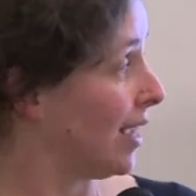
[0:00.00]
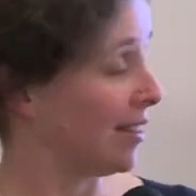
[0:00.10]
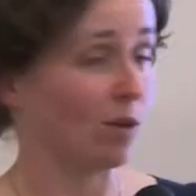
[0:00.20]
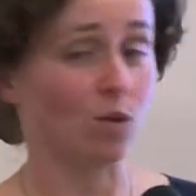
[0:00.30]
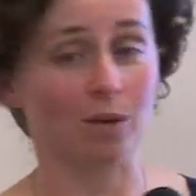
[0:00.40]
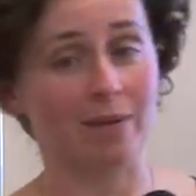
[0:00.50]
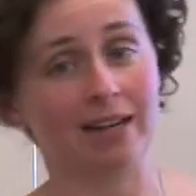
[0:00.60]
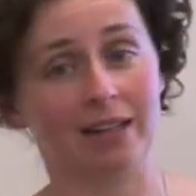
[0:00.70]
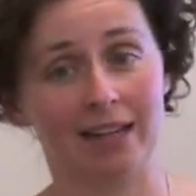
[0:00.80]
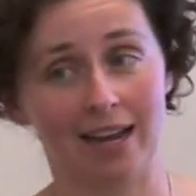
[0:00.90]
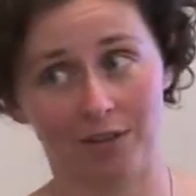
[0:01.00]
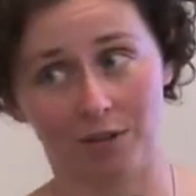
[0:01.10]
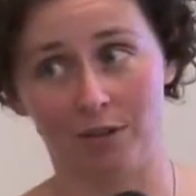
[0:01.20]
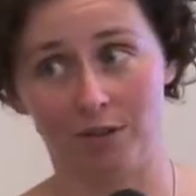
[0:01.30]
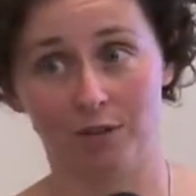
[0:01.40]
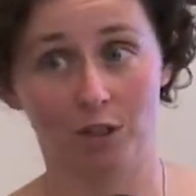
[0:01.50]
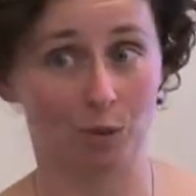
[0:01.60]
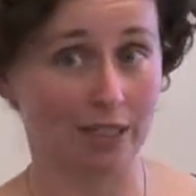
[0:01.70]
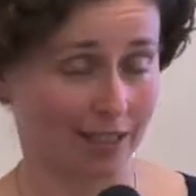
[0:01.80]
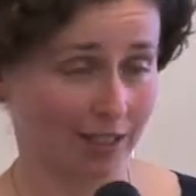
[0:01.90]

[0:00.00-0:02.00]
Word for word: and then automatically out through Twitter.